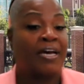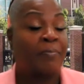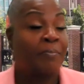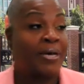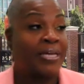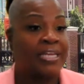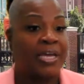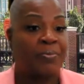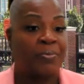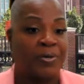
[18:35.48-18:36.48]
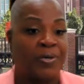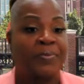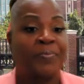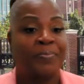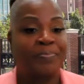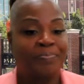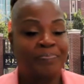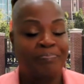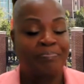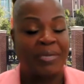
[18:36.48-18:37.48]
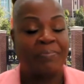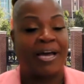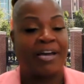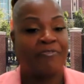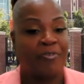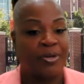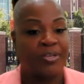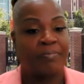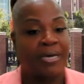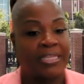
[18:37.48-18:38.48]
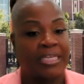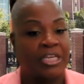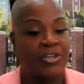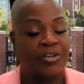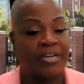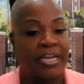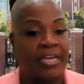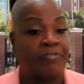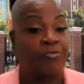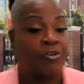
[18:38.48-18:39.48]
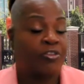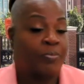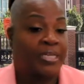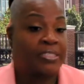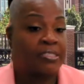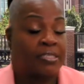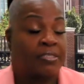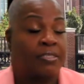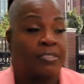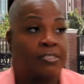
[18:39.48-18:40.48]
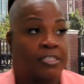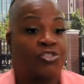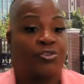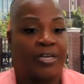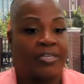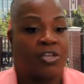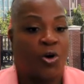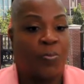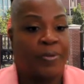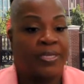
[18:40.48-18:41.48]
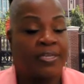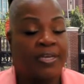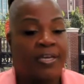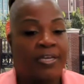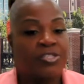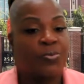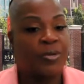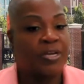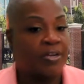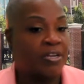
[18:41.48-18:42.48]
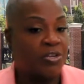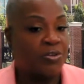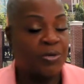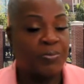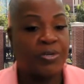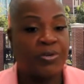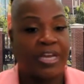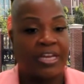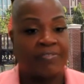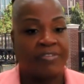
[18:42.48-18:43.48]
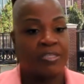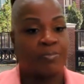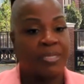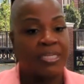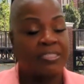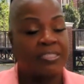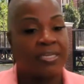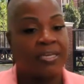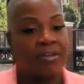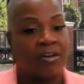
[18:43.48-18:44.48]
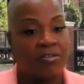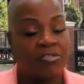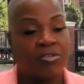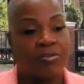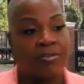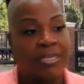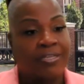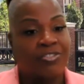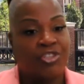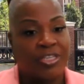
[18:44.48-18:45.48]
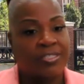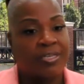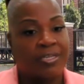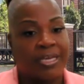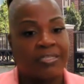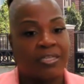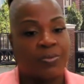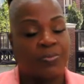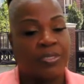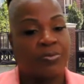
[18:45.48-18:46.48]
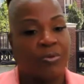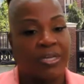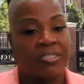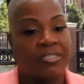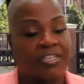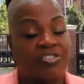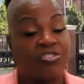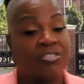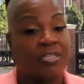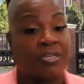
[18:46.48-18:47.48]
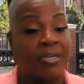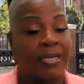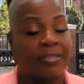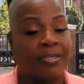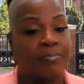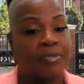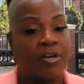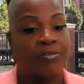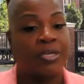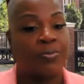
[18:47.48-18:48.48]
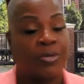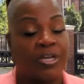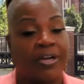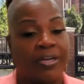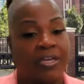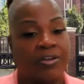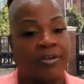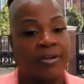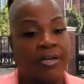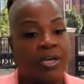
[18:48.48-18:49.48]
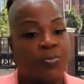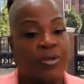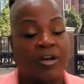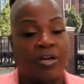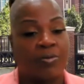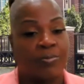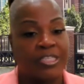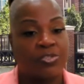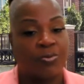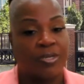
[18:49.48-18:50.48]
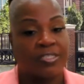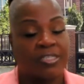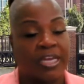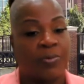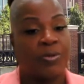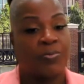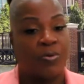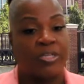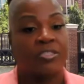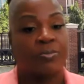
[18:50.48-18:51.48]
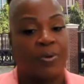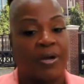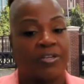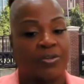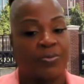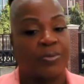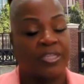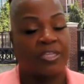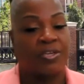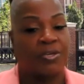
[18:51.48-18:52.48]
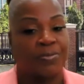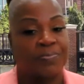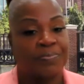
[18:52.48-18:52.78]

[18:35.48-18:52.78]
Monday will be my 4th month here, and 4th month since the center has opened. So we are new, and we're creating visibility, and also just connecting with organizations to let them know that we are here, we are a resource, and we want to partner with you.